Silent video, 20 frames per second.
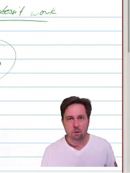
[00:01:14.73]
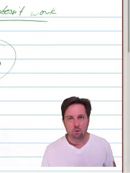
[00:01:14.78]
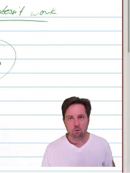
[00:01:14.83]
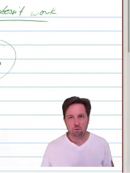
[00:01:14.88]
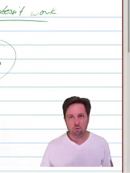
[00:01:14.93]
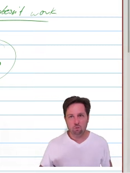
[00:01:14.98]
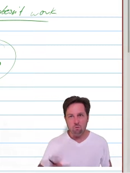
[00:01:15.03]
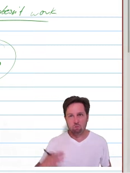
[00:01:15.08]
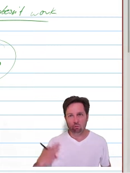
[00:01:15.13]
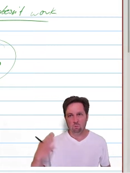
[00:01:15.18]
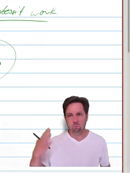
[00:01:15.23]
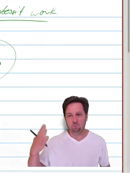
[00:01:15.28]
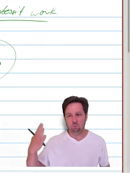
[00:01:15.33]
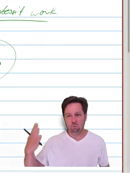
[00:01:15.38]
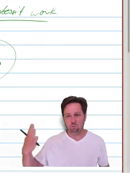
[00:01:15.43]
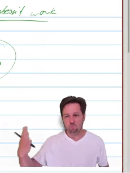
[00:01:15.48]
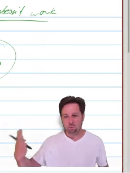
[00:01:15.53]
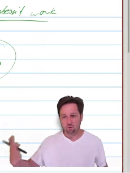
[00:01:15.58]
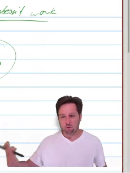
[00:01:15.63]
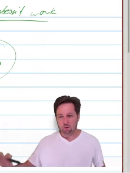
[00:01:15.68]
to
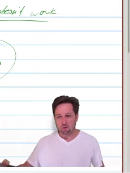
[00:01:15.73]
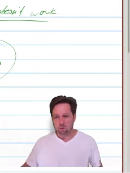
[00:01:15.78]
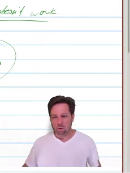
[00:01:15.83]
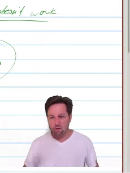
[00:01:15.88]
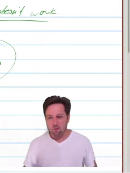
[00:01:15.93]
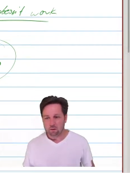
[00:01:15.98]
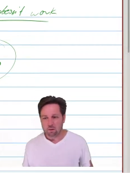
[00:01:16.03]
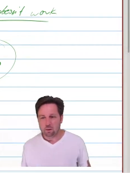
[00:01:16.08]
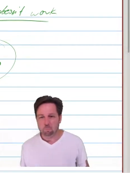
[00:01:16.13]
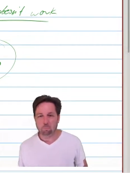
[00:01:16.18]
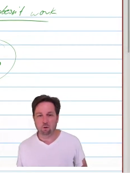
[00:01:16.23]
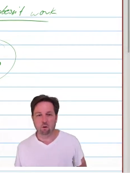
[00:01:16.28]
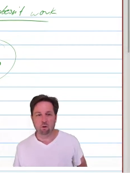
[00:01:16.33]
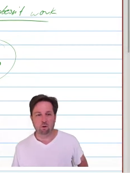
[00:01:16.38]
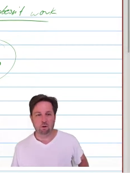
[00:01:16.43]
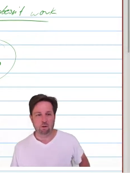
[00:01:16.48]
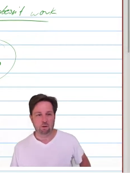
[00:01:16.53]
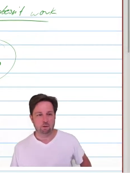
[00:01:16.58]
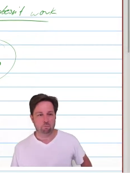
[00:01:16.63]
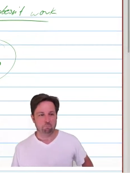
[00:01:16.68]

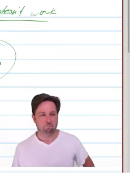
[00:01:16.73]
deploy,